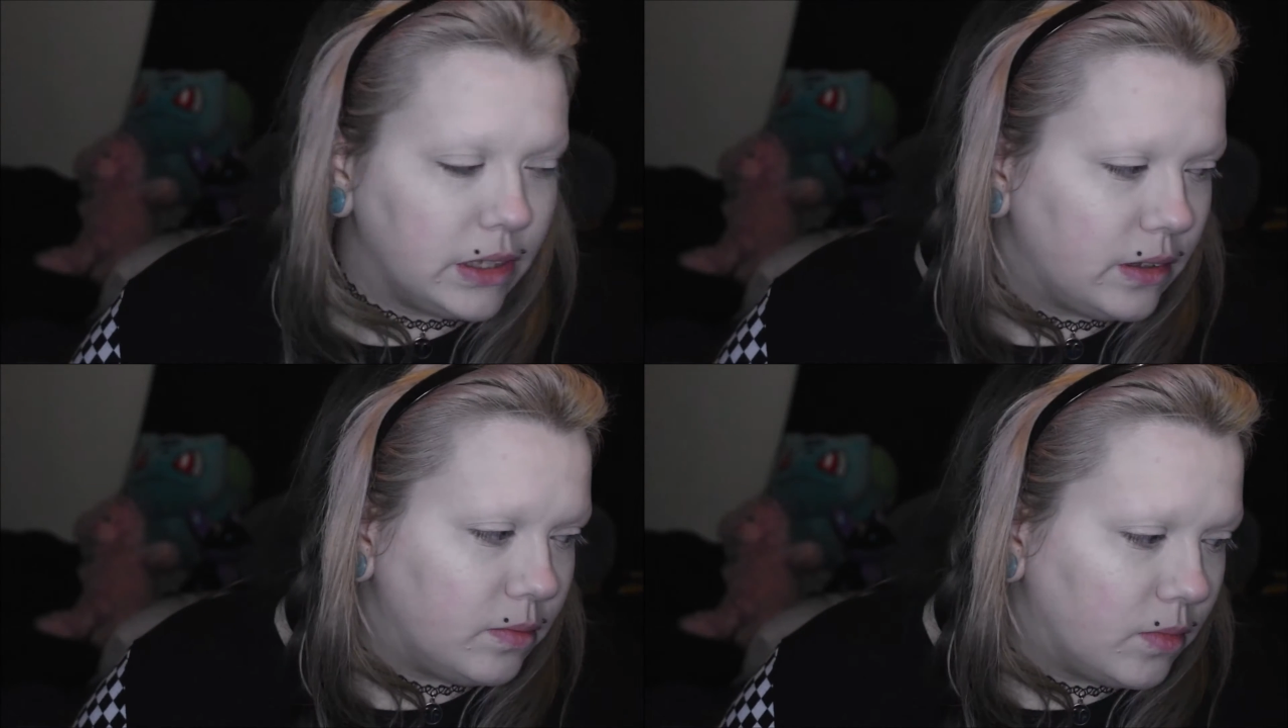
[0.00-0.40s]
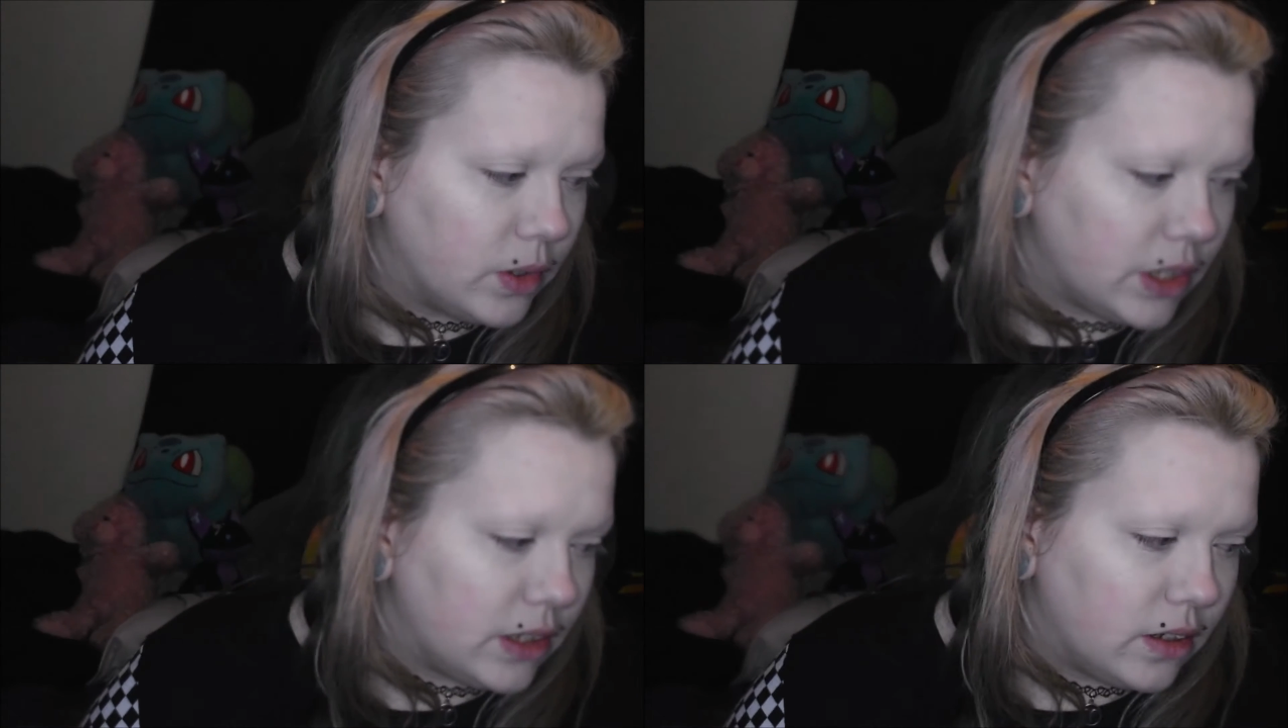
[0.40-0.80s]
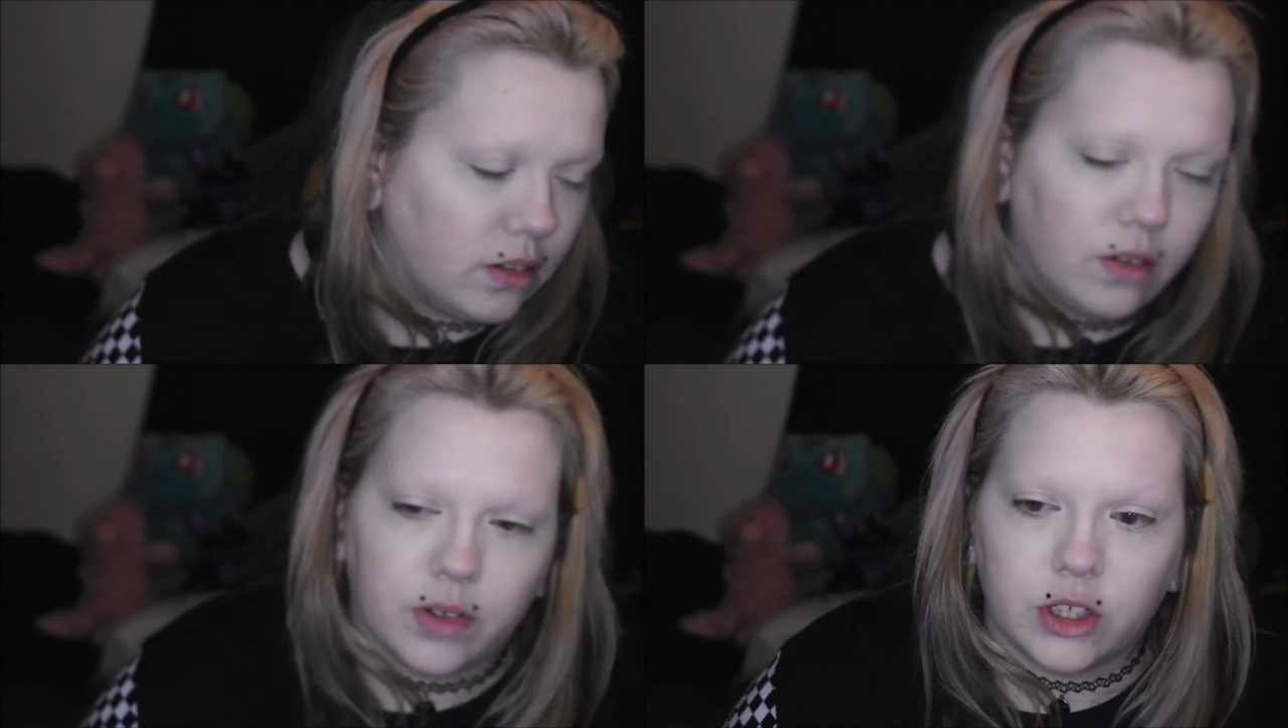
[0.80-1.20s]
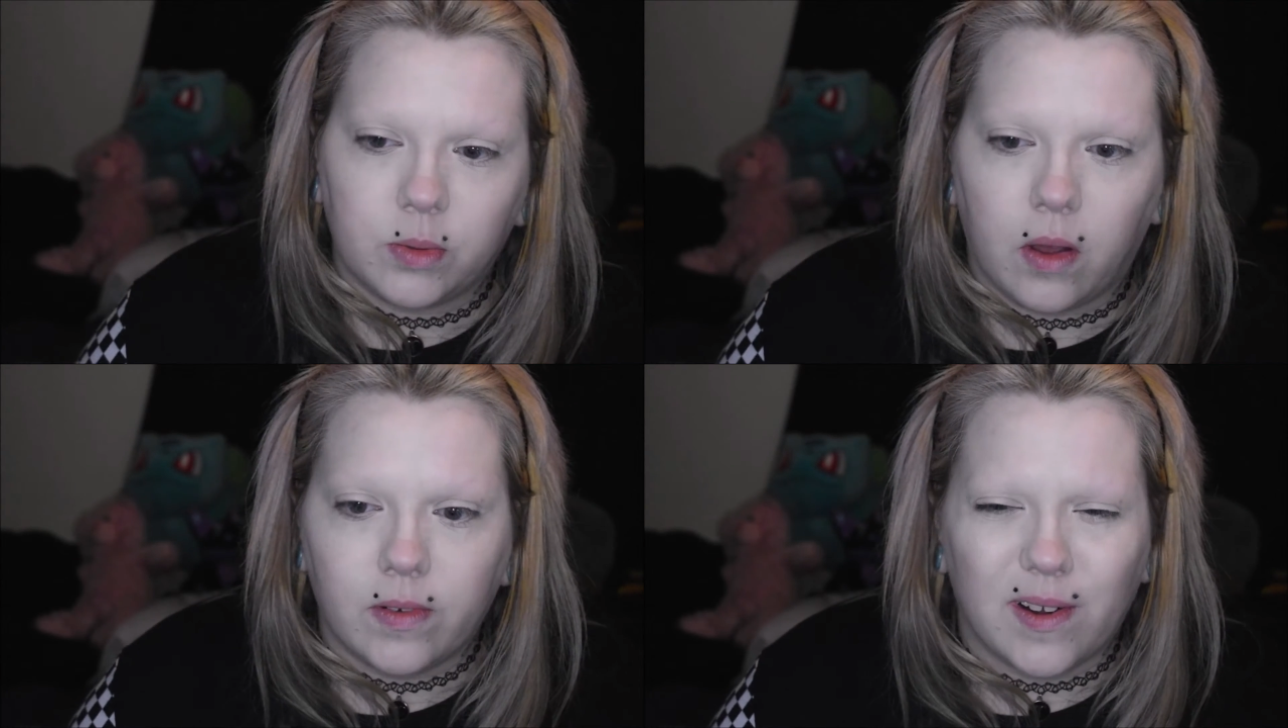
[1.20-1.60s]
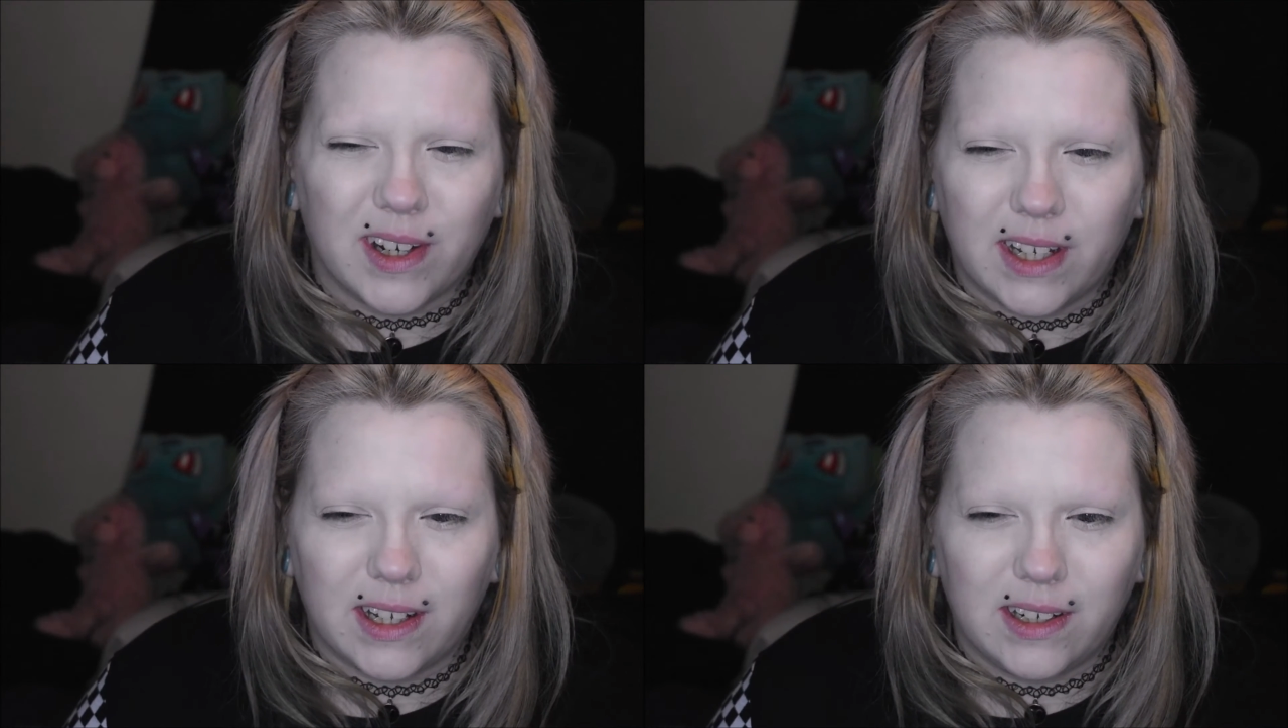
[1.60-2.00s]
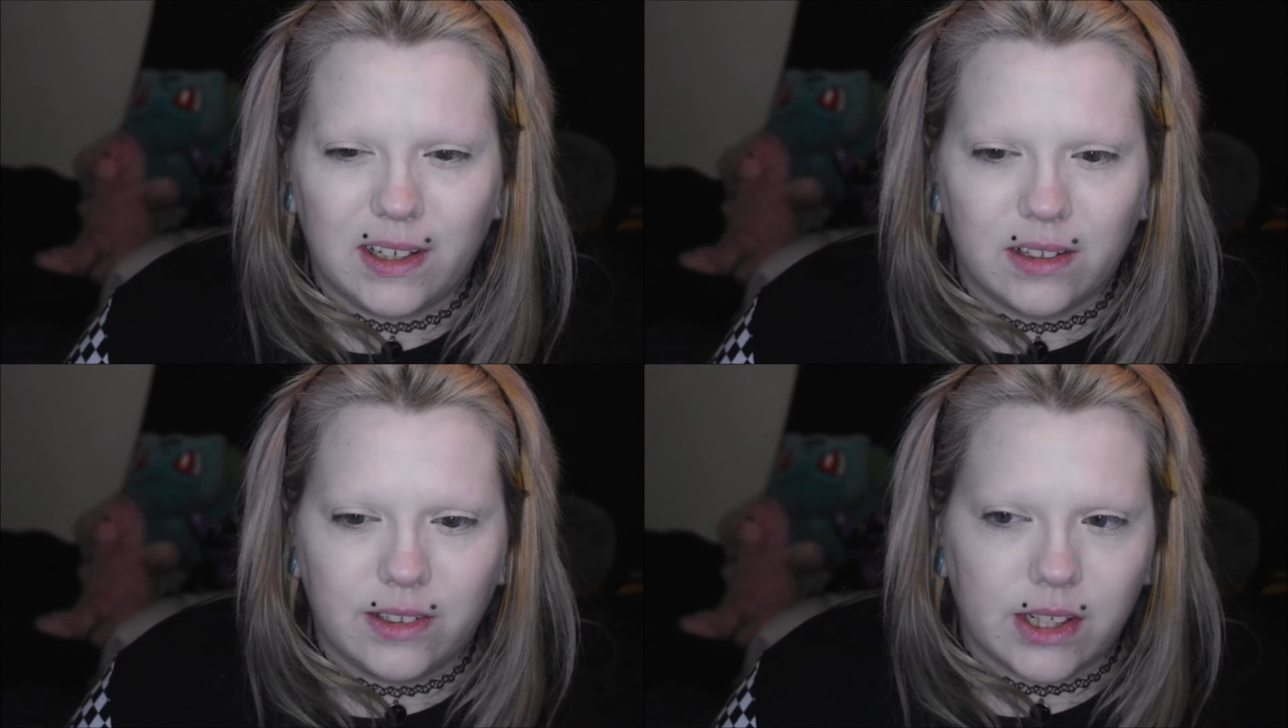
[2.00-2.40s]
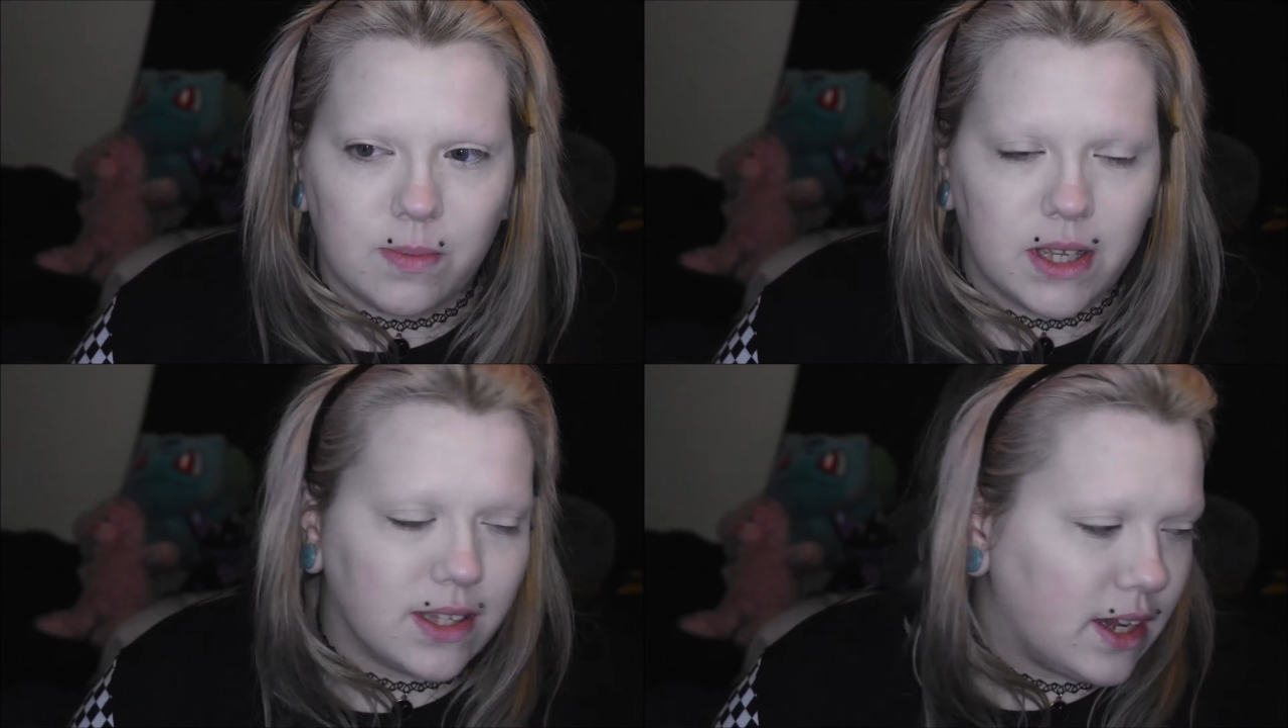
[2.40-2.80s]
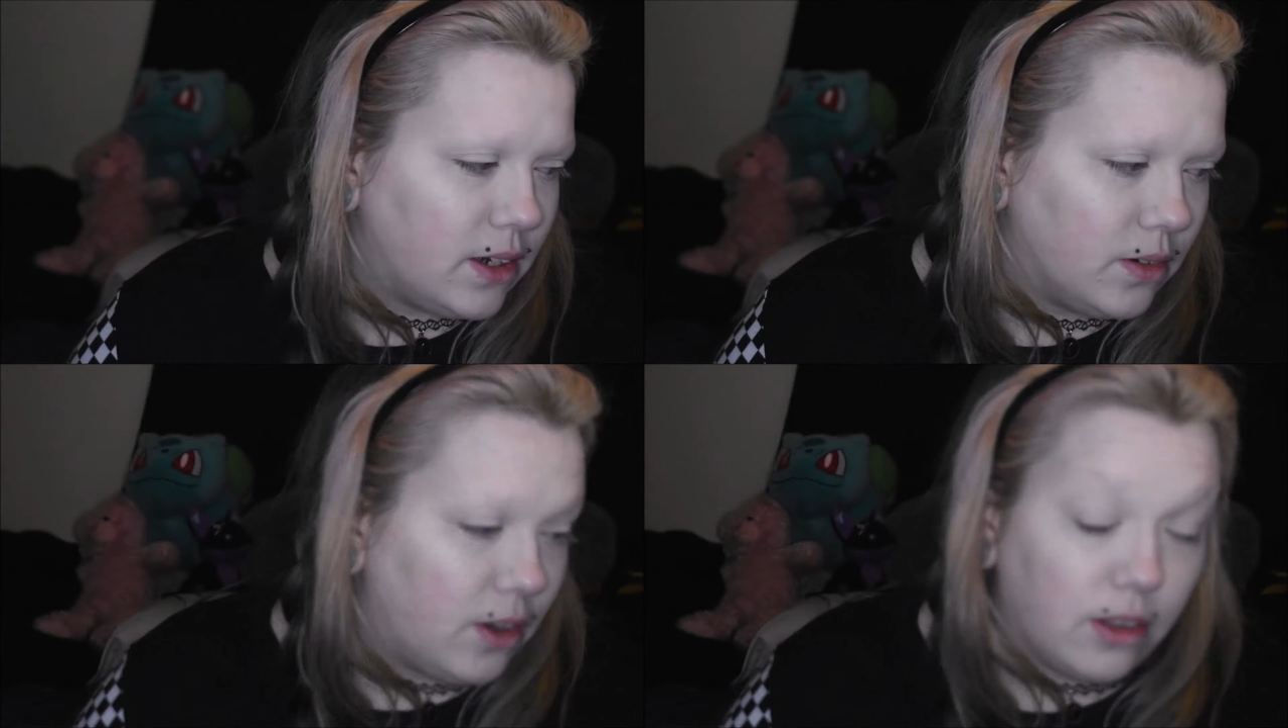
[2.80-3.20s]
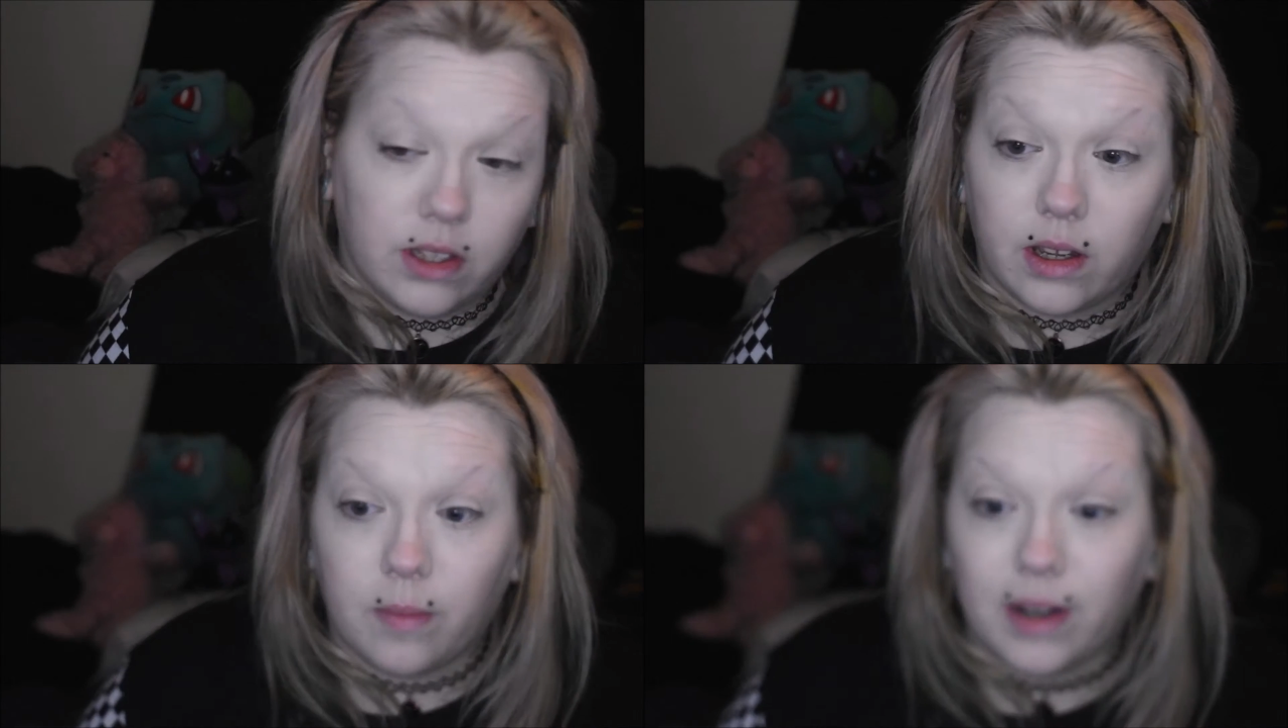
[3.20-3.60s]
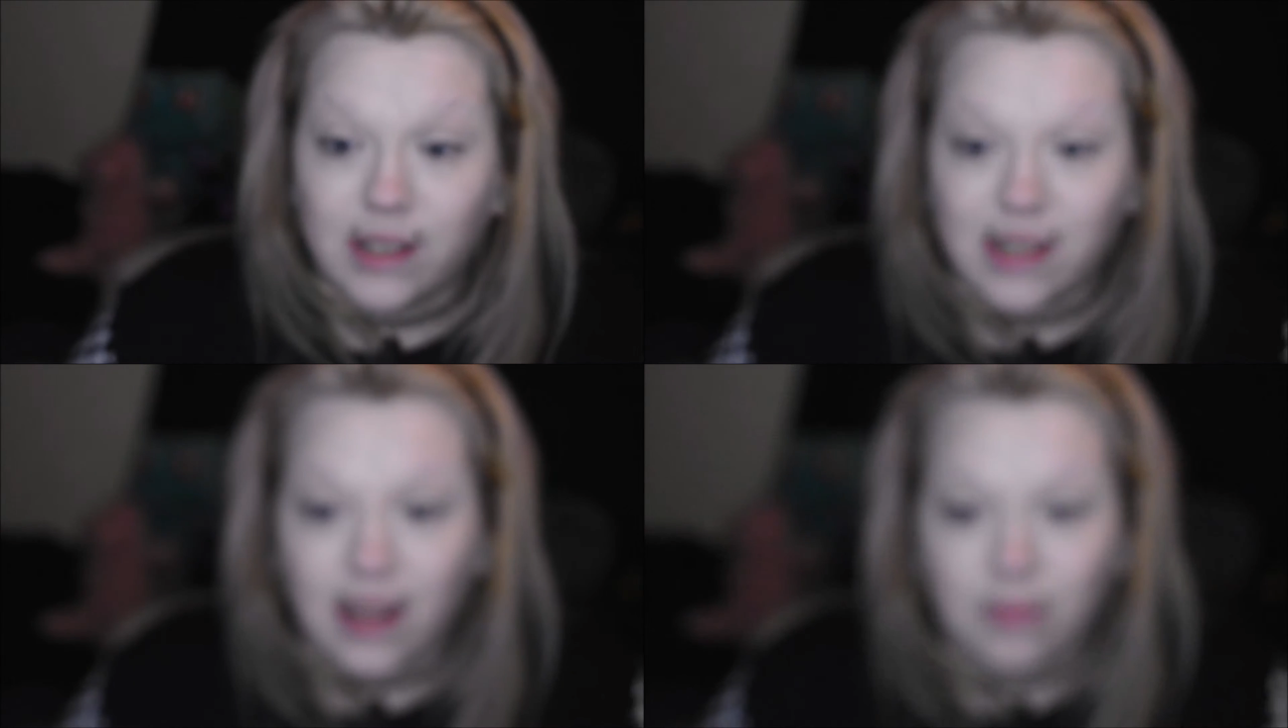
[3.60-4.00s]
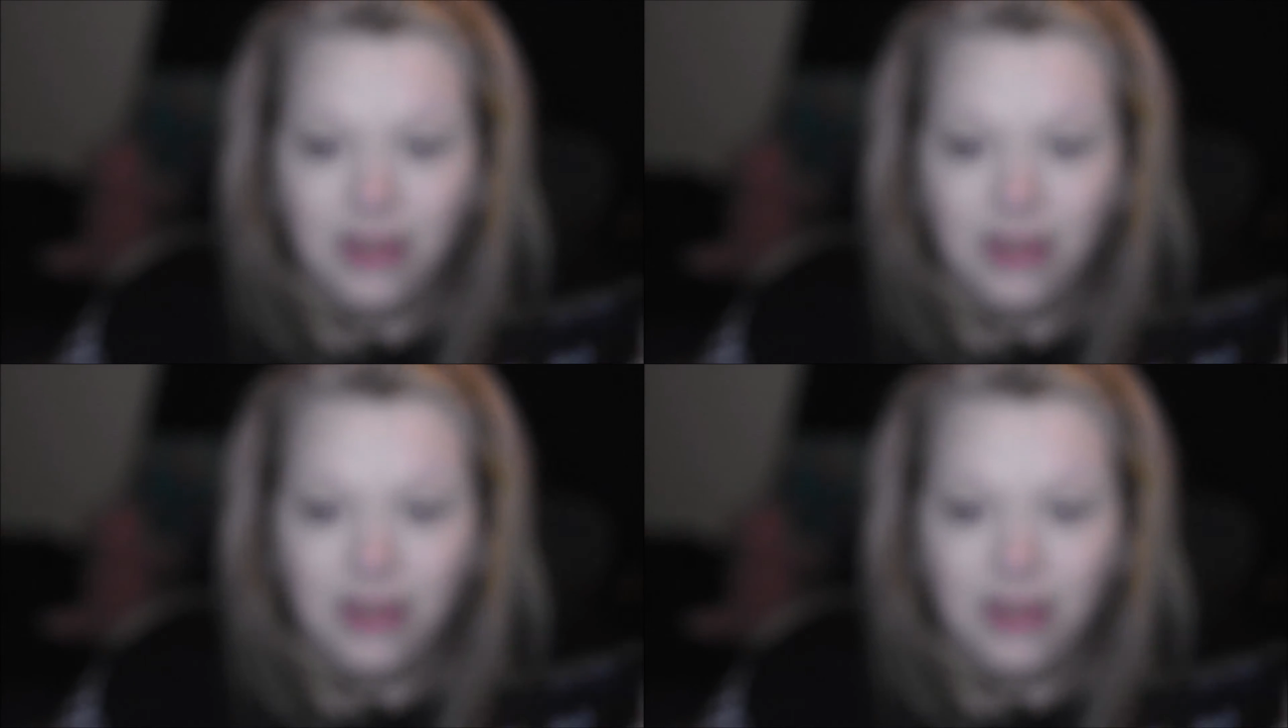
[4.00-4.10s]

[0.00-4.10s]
probably only a little over a 12-hour kind of deal just because I don't know how long